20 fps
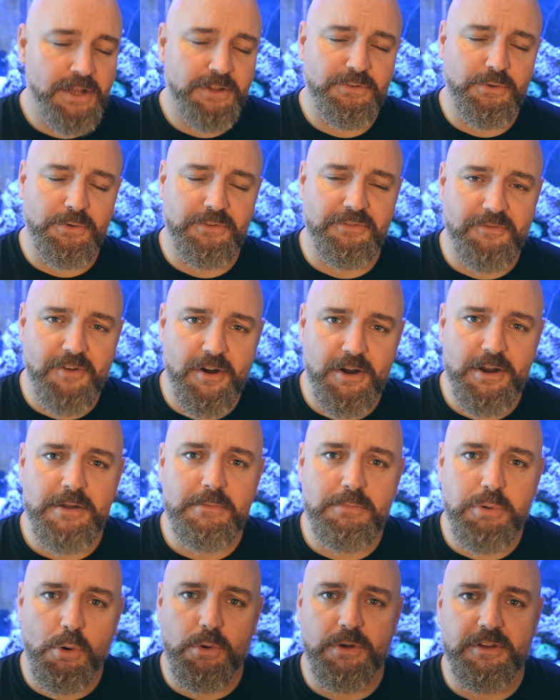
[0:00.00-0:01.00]
So it's very
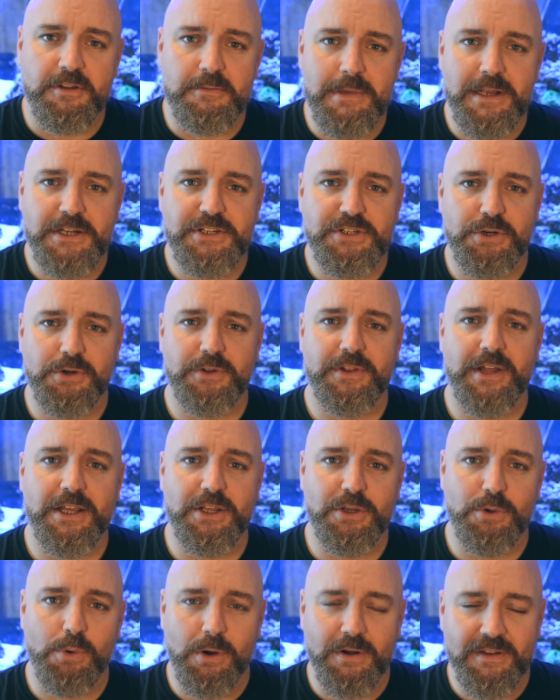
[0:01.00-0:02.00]
important to make sure
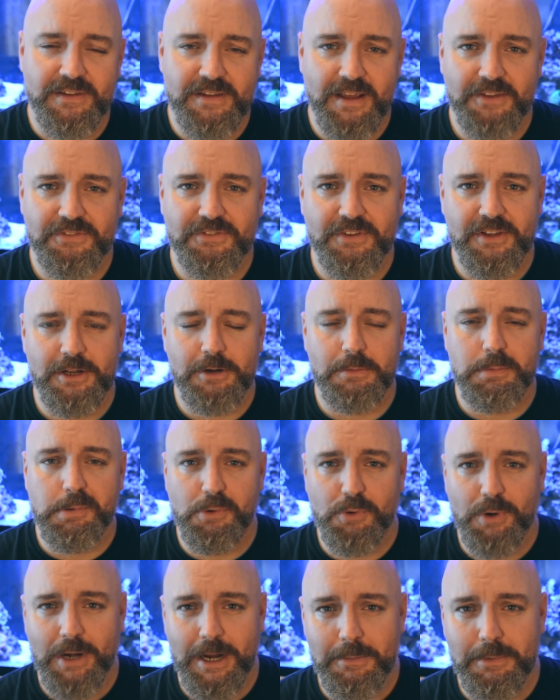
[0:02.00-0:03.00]
that you are testing your
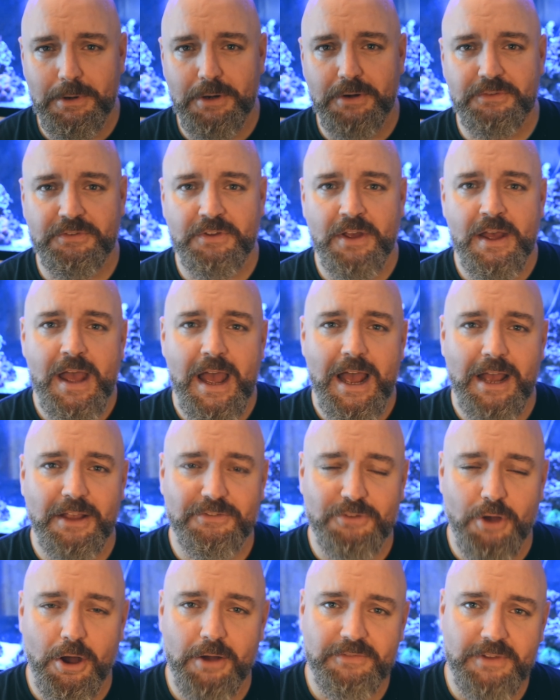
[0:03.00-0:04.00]
parameters
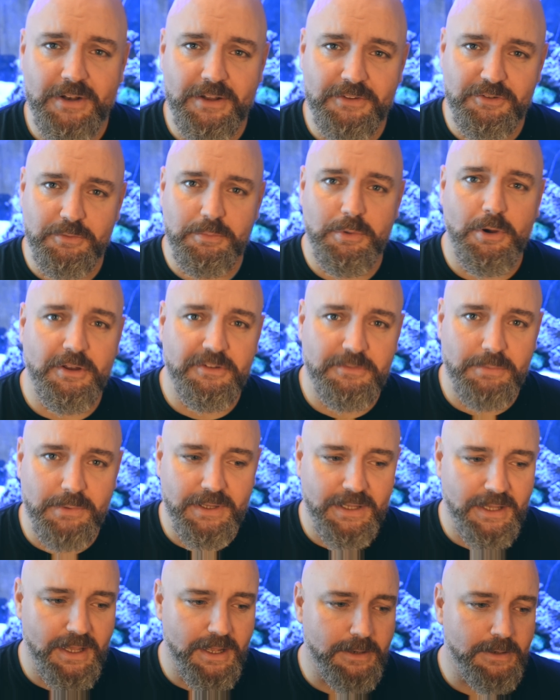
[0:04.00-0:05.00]
as often as you
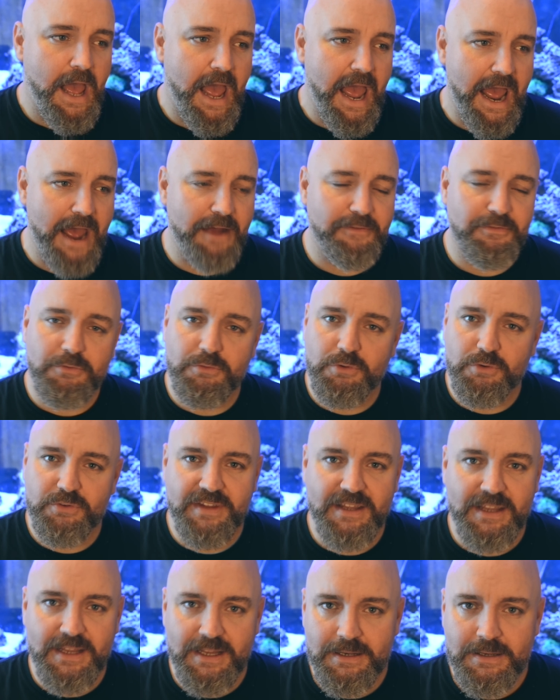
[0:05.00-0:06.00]
possibly can. Have a
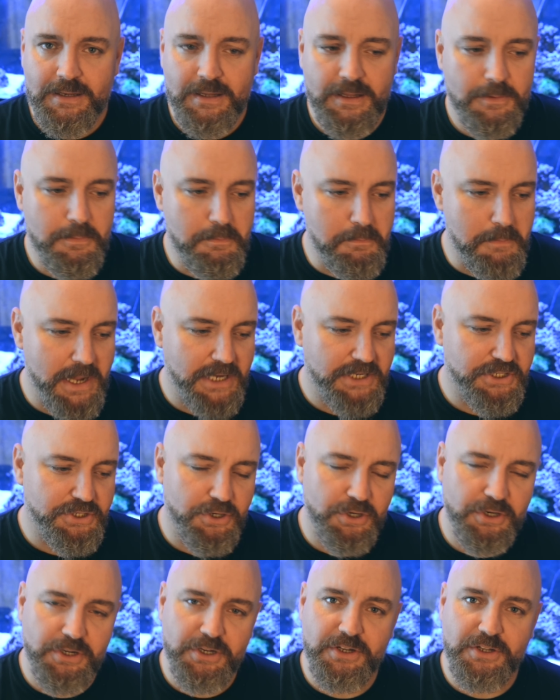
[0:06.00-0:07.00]
routine, make
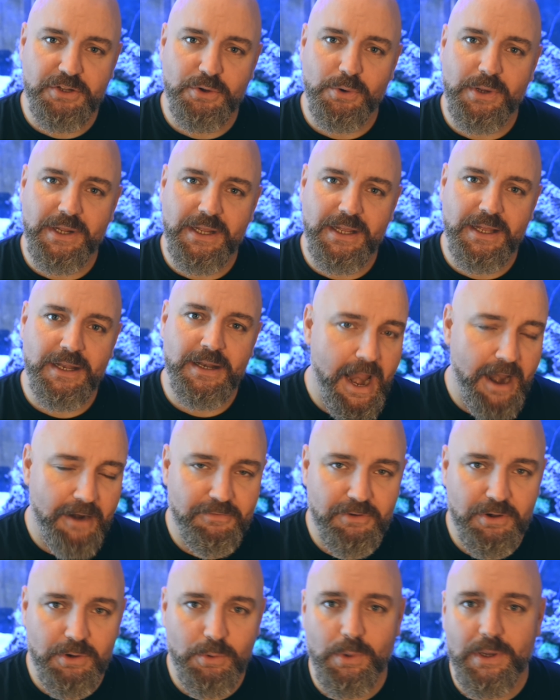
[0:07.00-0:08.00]
sure you're doing it
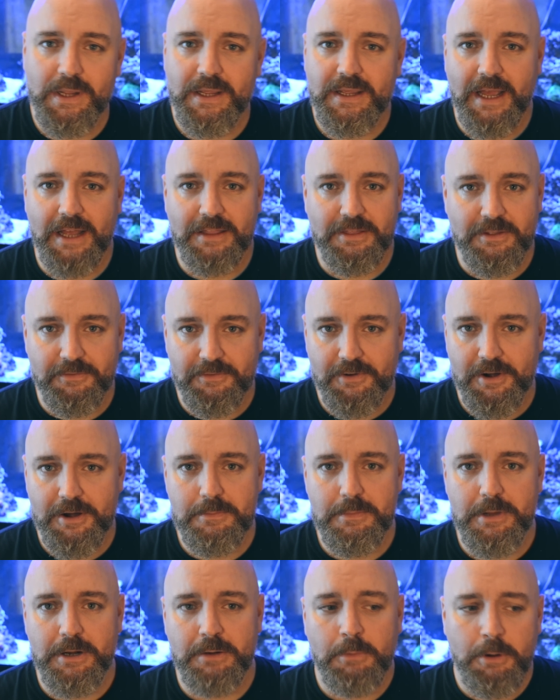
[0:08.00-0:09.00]
every week at the very
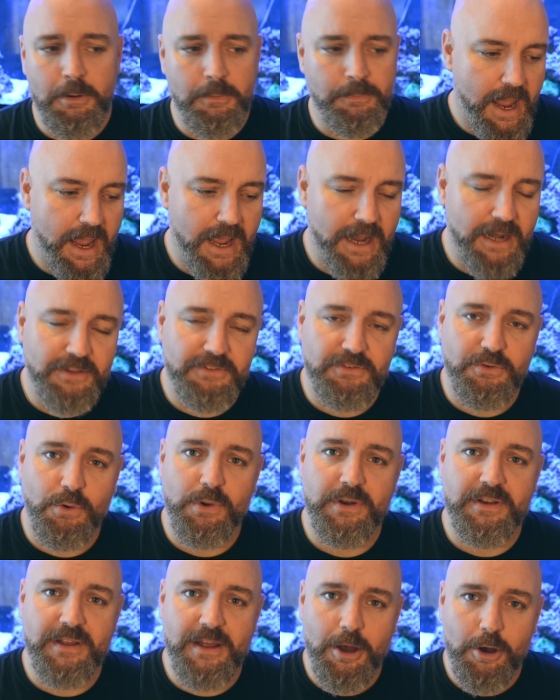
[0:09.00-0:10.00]
minimum, and it's
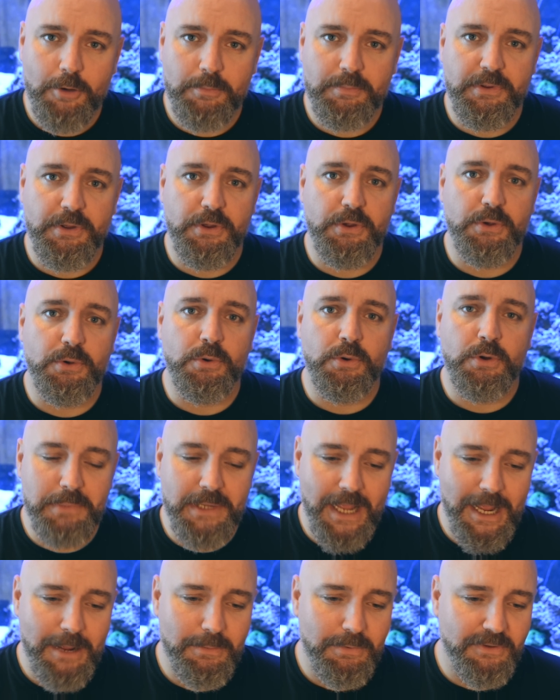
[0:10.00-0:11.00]
going to help you
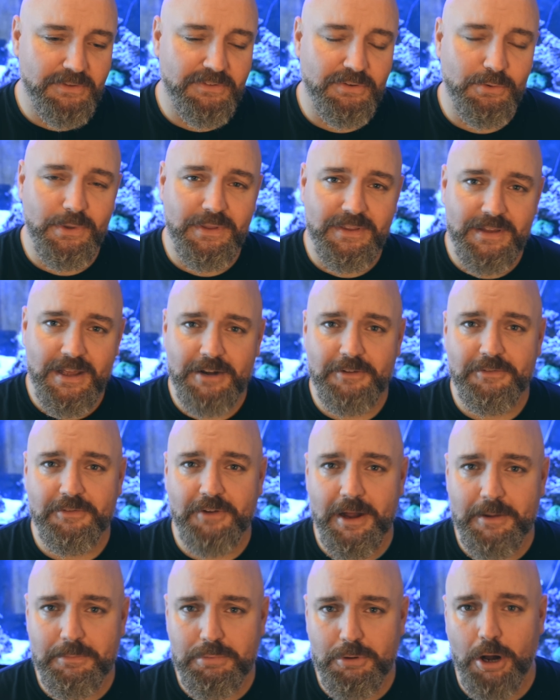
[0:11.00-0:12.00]
be able to
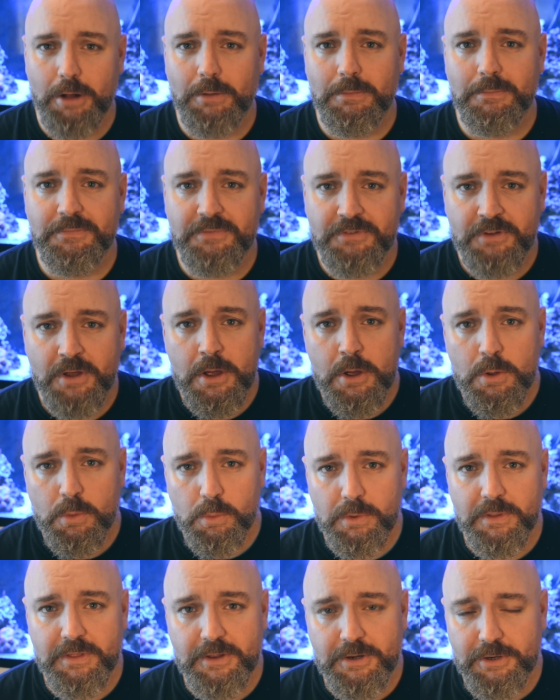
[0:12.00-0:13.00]
identify problems
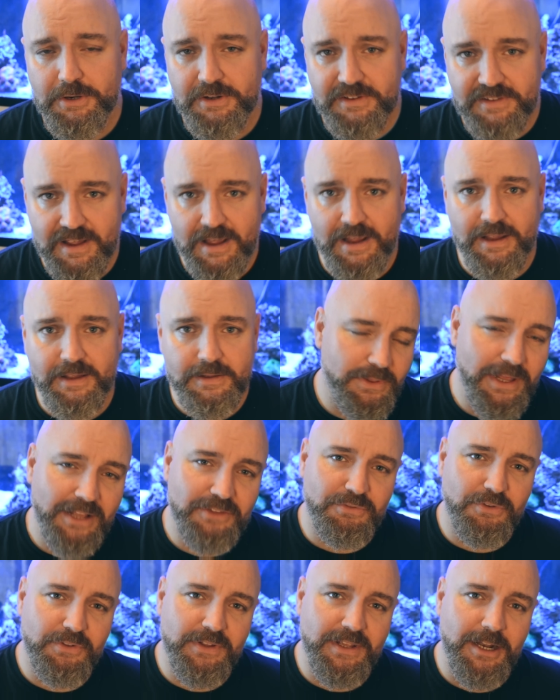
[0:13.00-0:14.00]
within your tank.
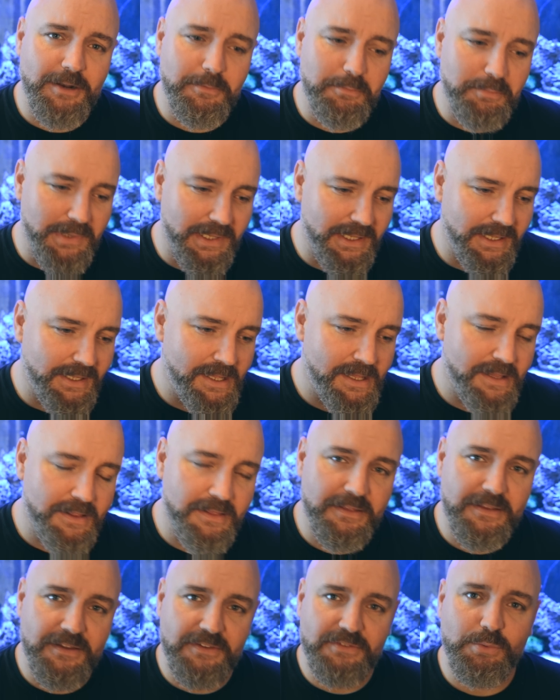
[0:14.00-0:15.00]
That's really gonna be
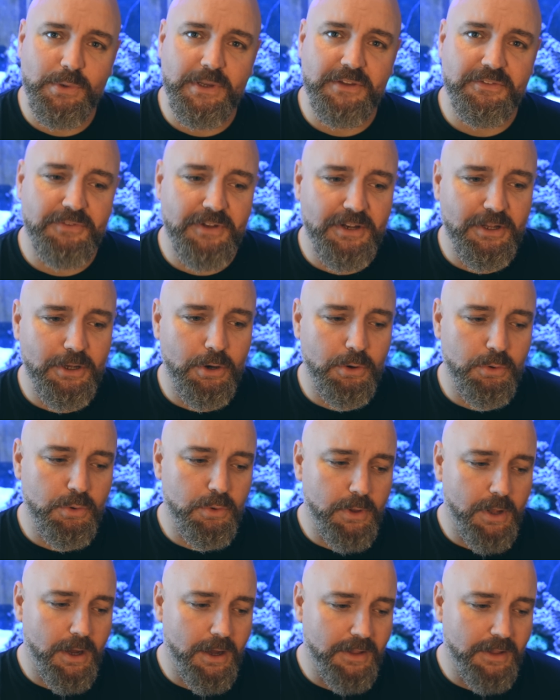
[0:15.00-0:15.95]
this week's video.